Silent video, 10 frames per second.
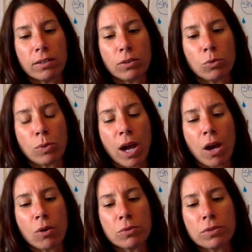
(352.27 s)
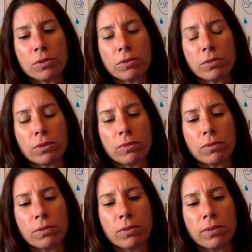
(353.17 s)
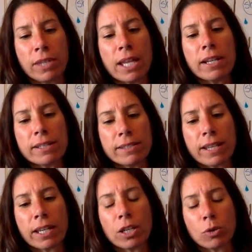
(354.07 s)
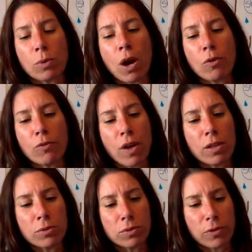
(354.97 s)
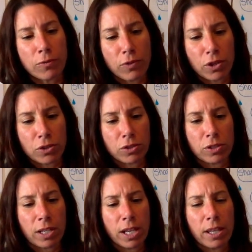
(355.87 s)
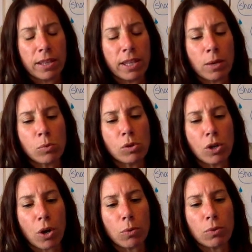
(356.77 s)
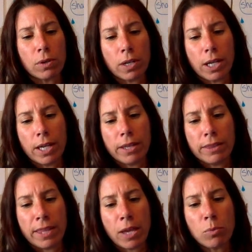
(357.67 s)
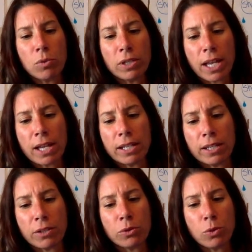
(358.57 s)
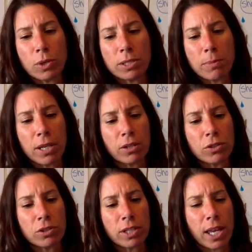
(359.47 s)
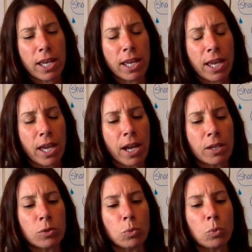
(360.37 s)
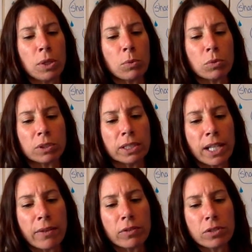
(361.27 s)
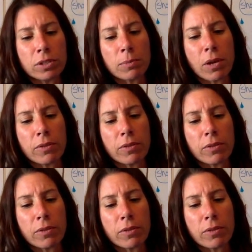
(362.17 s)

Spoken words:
growls, then a second growl follows the first. They will go. They will get in their noisemakers, and we will never smell